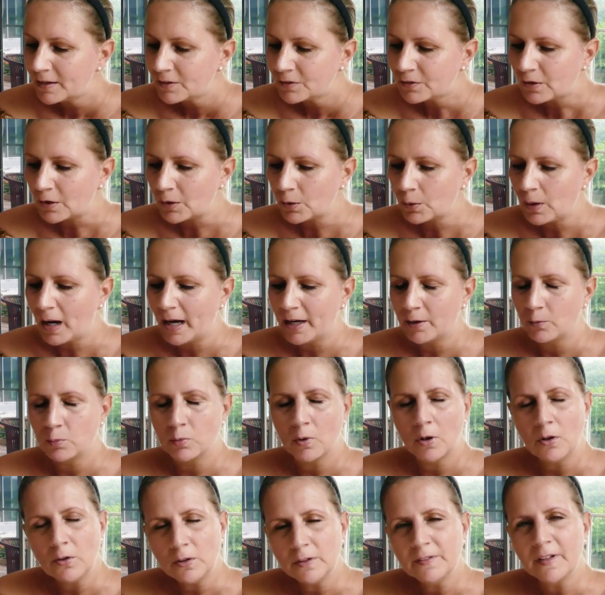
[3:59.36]
So I
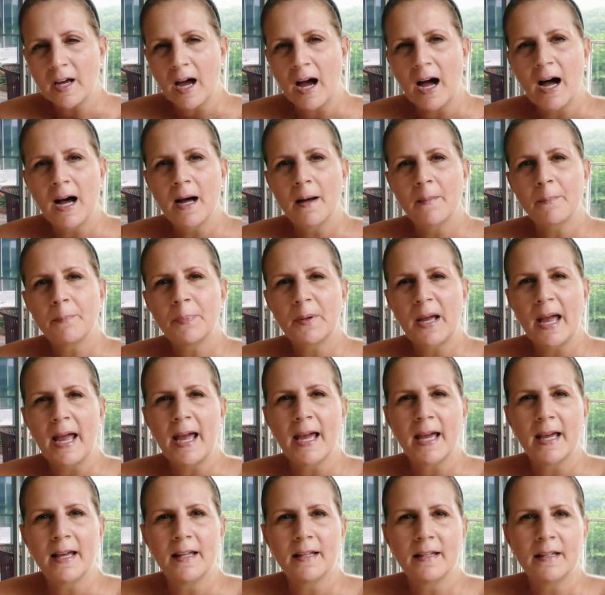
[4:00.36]
rolled up,
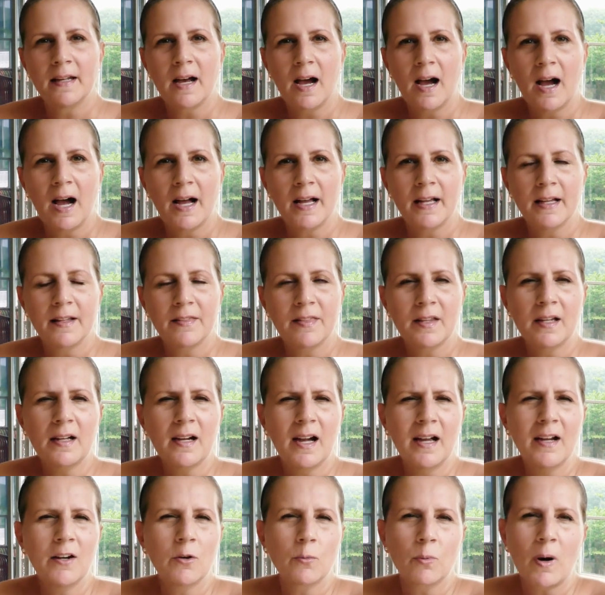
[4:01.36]
and I think
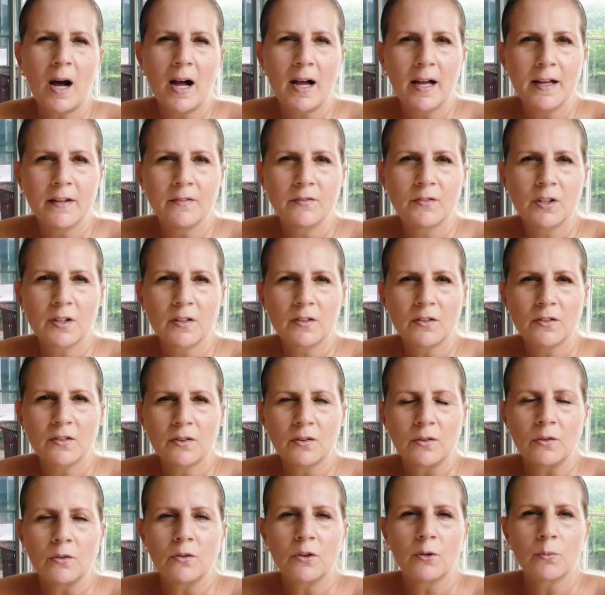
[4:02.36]
I arrived
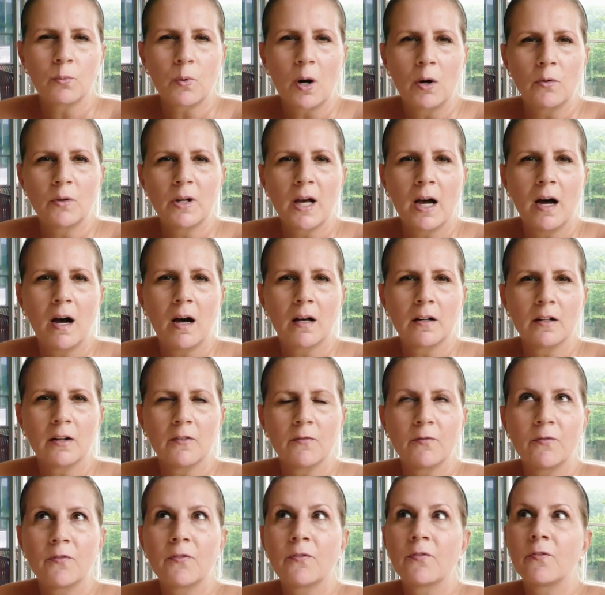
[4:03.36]
to the RONA on a
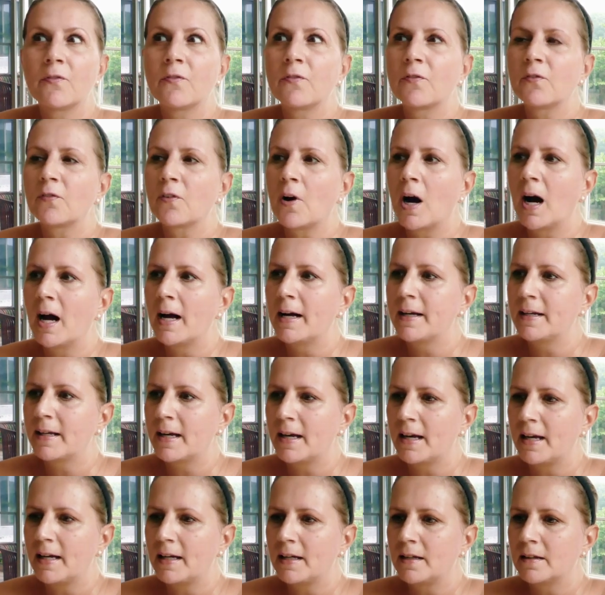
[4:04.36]

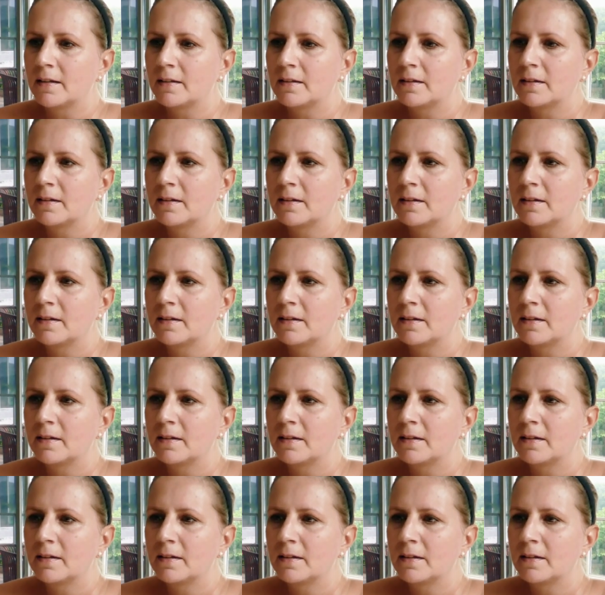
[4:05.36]
Friday.